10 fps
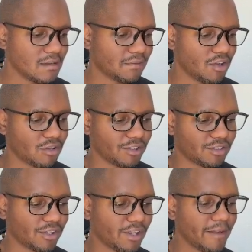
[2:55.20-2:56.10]

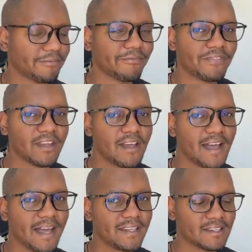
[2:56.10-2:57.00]
focused, okay?
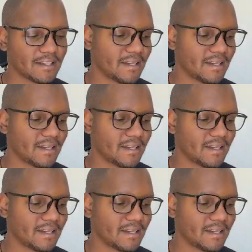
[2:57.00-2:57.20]
And